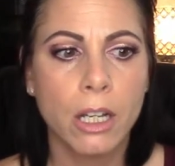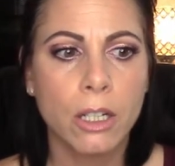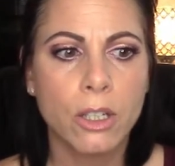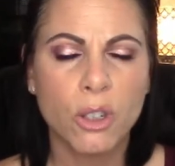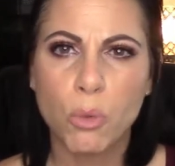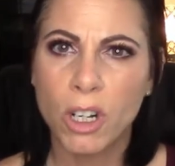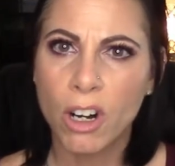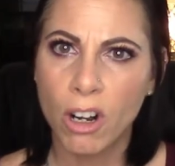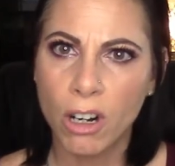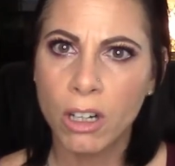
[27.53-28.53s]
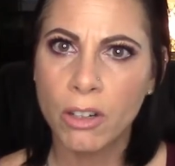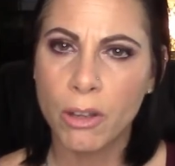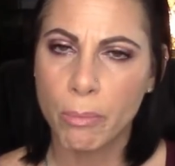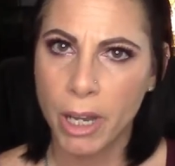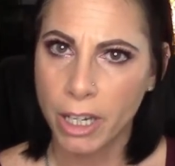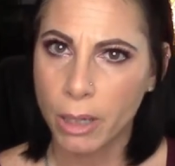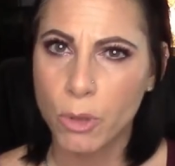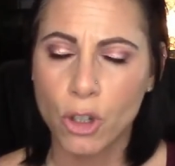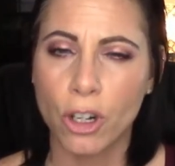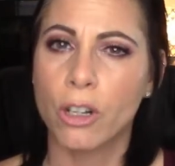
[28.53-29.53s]
so what are the makeup
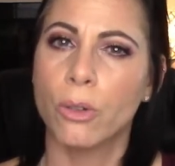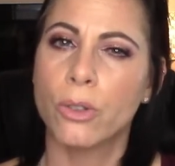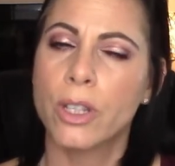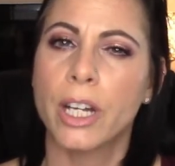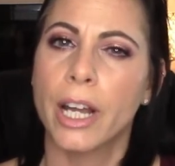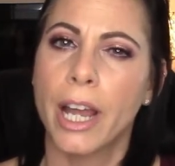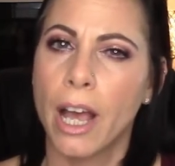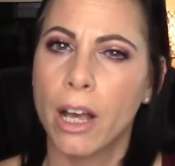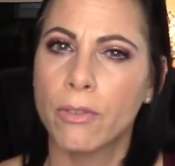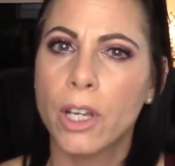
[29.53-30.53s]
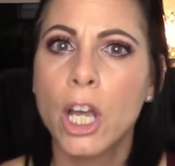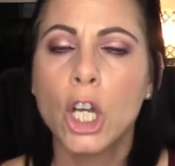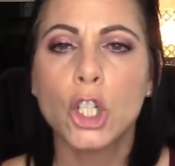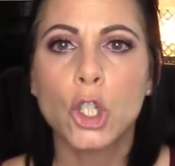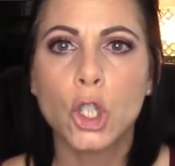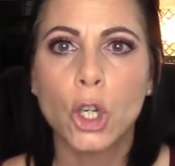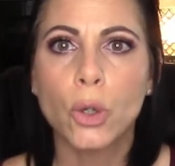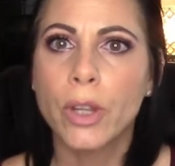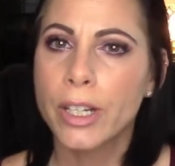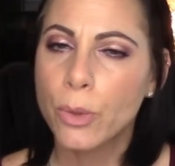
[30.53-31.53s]
struggles that I have?
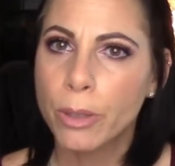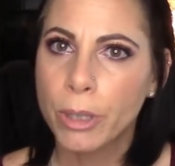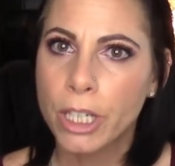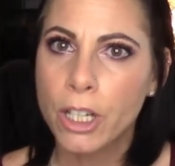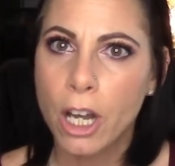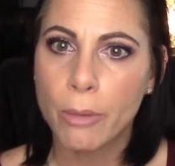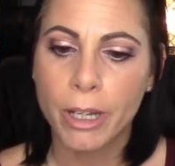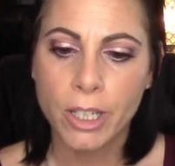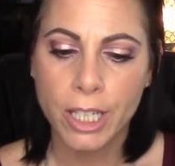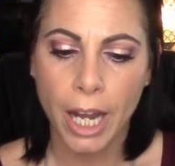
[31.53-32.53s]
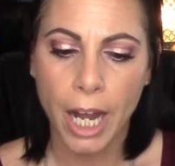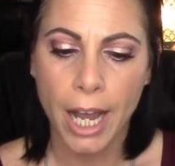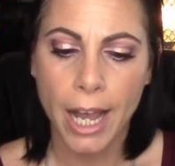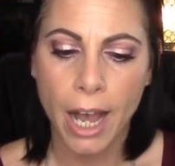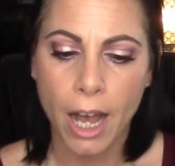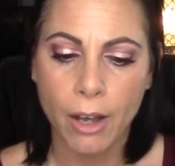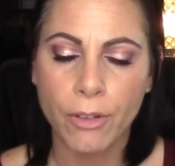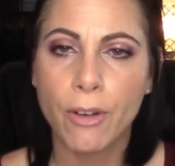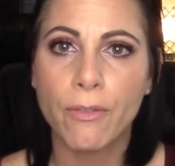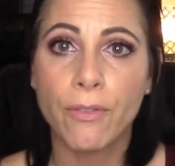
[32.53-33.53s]
So that's what I'm going to talk about today. I
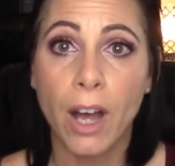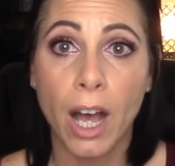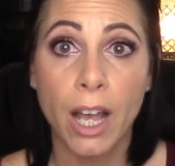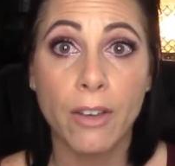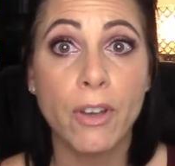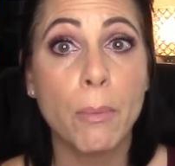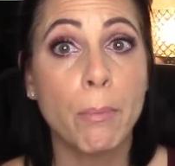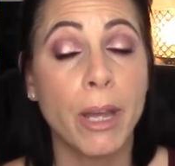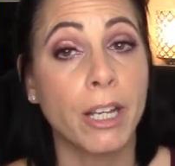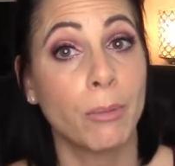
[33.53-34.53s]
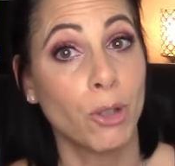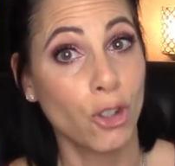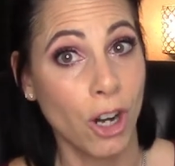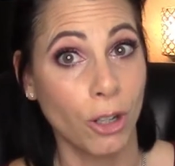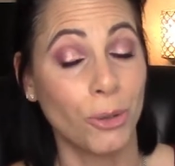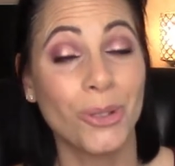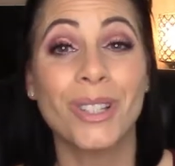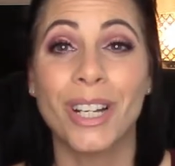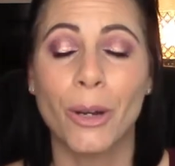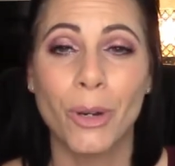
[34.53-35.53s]
have five makeup struggles
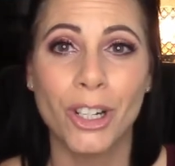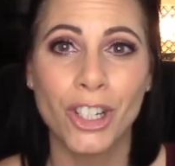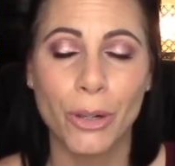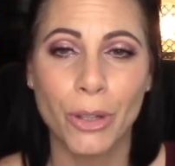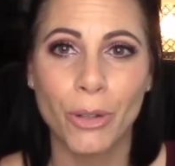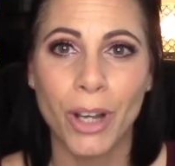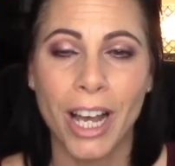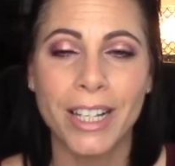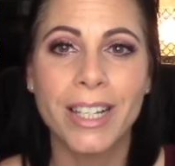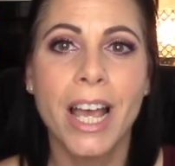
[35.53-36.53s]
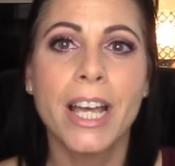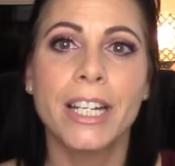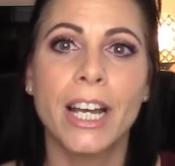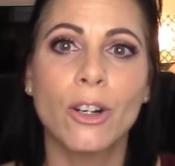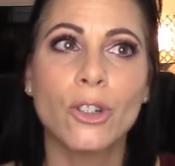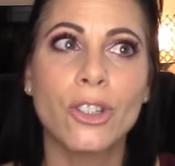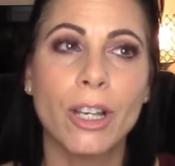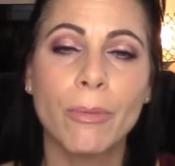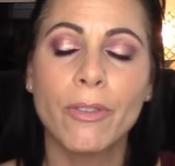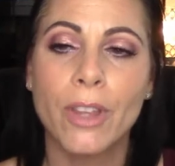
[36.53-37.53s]
that I want to share with you guys. Now
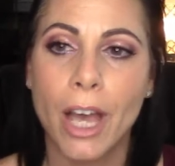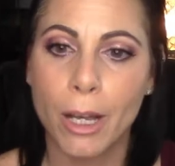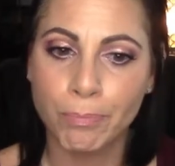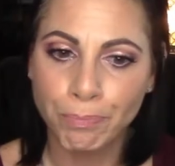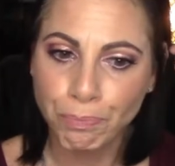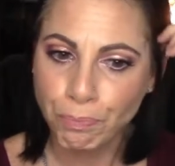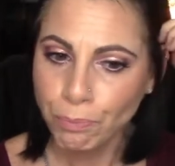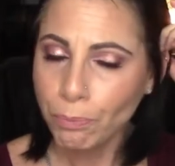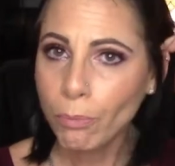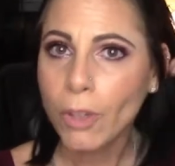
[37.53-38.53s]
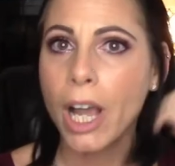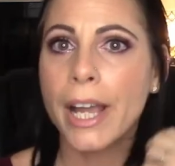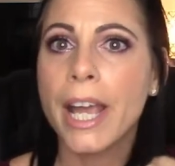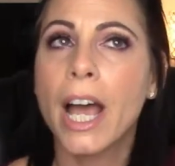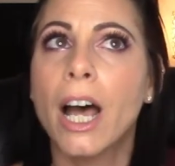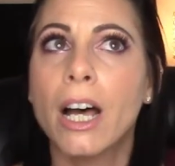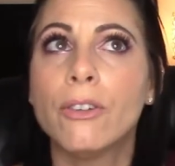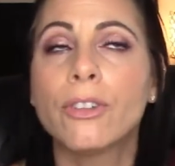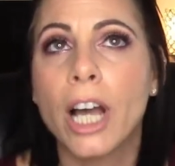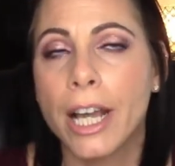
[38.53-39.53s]
some of them I
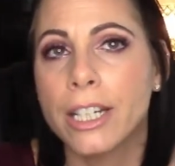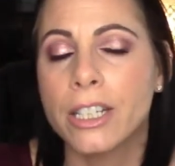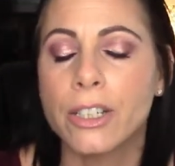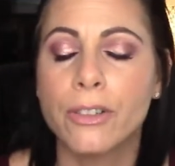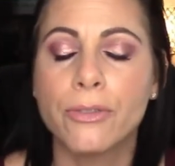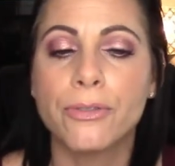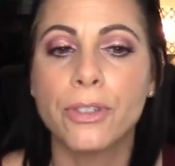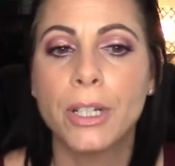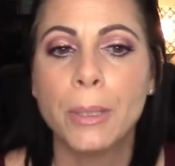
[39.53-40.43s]
have kind of,